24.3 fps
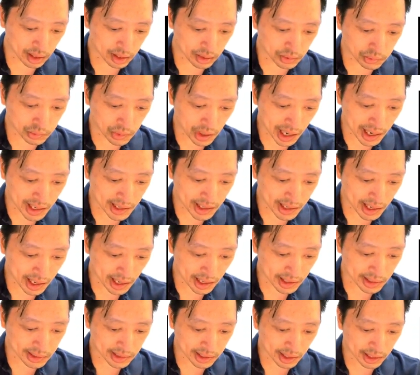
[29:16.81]

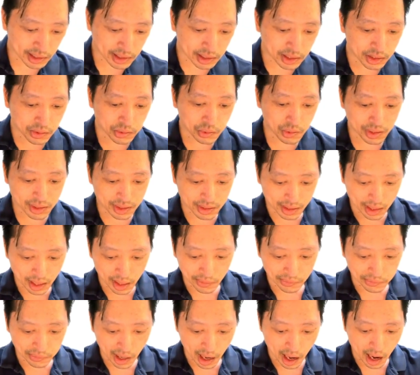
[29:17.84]
radiating to his
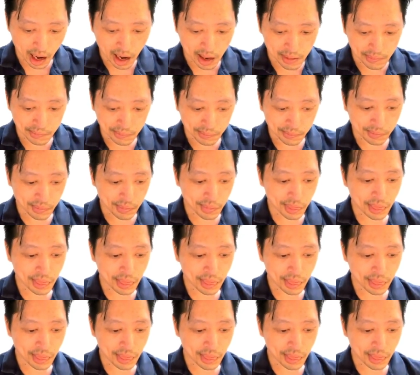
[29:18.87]
left arm.